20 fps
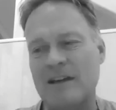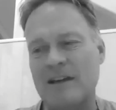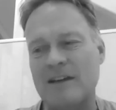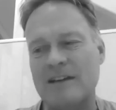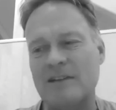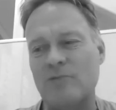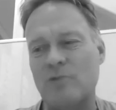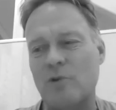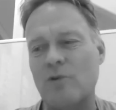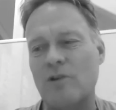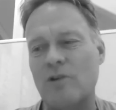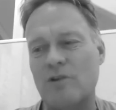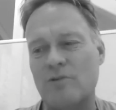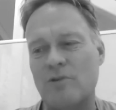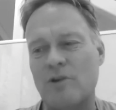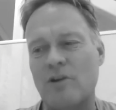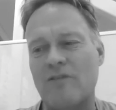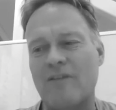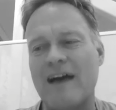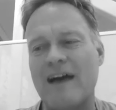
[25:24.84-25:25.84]
did
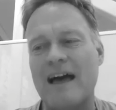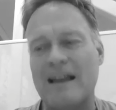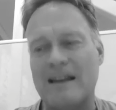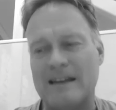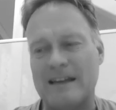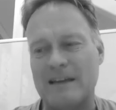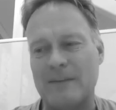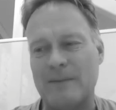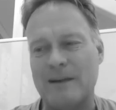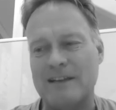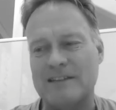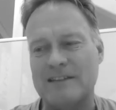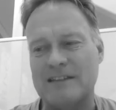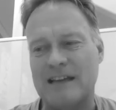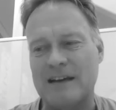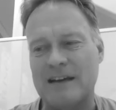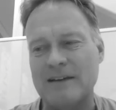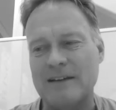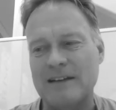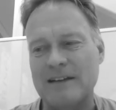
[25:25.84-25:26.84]
roll valling, but
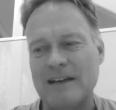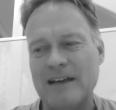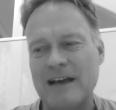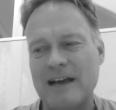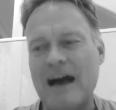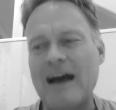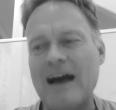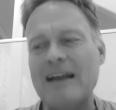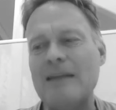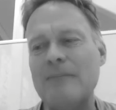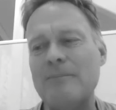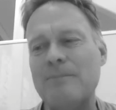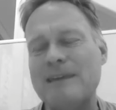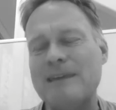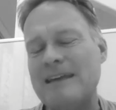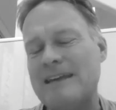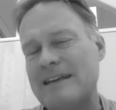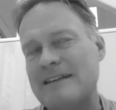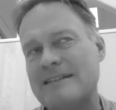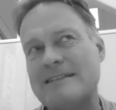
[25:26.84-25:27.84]
Island
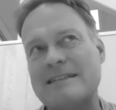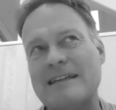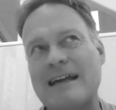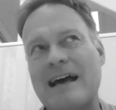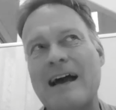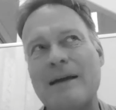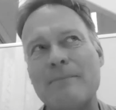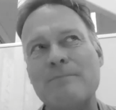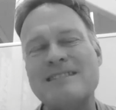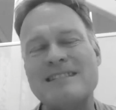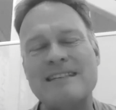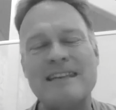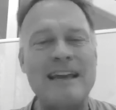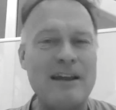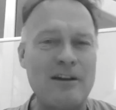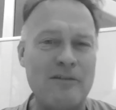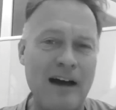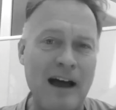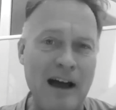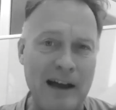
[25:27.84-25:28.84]
Peak is, I'm
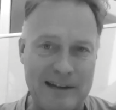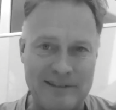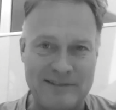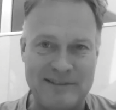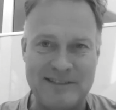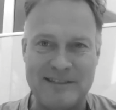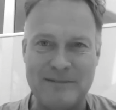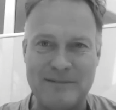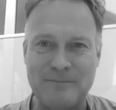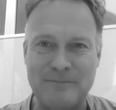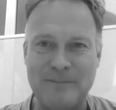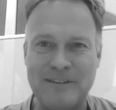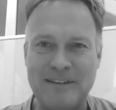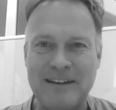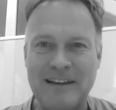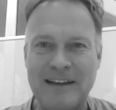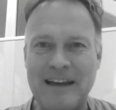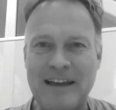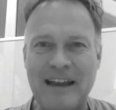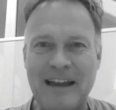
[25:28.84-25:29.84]
scared of heights. And